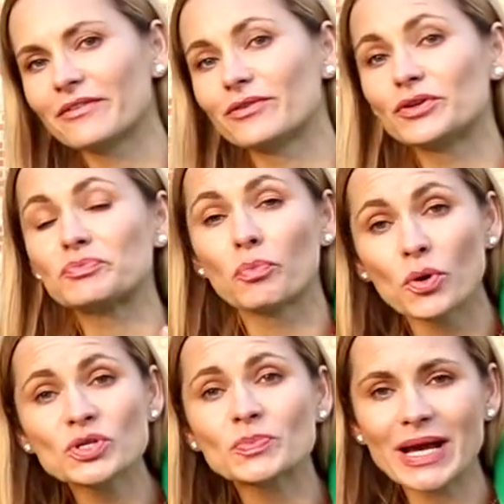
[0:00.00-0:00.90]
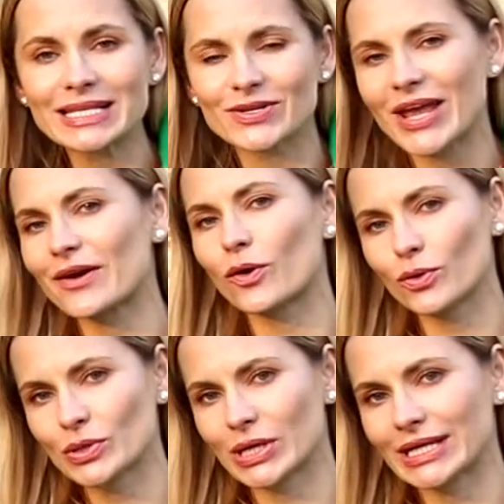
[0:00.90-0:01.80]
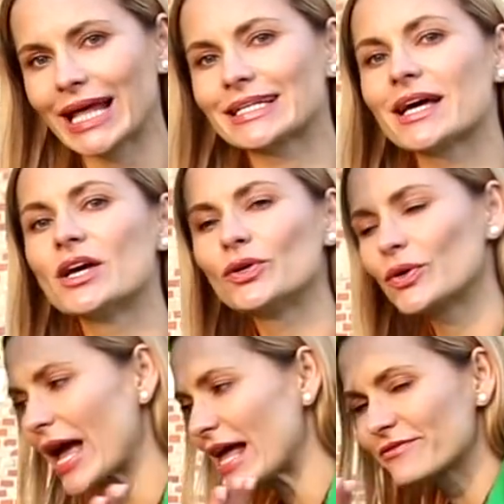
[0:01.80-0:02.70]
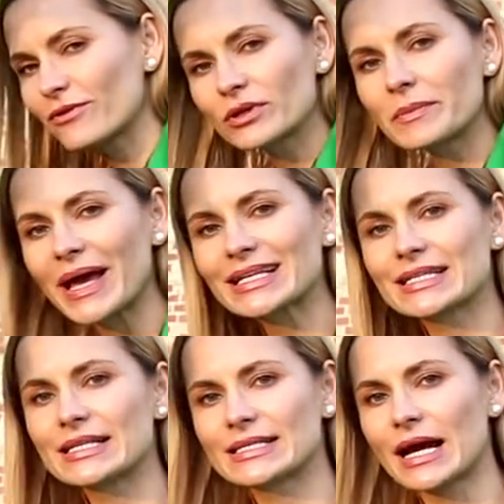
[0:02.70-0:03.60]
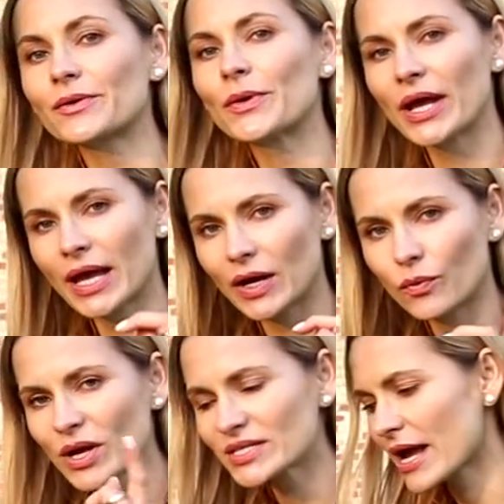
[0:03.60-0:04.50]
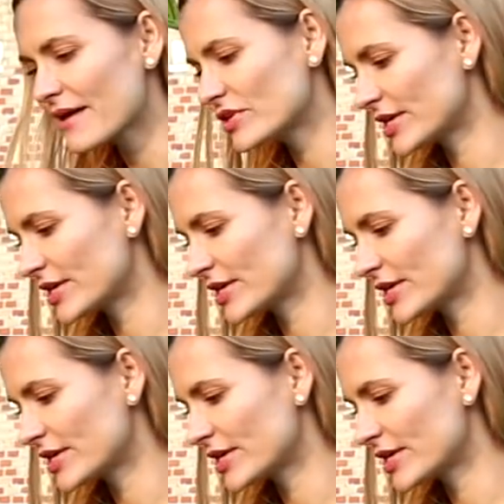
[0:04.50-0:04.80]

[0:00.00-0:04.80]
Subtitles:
if you need more space to carry all your clutter, you can fold the back seats down. And once I have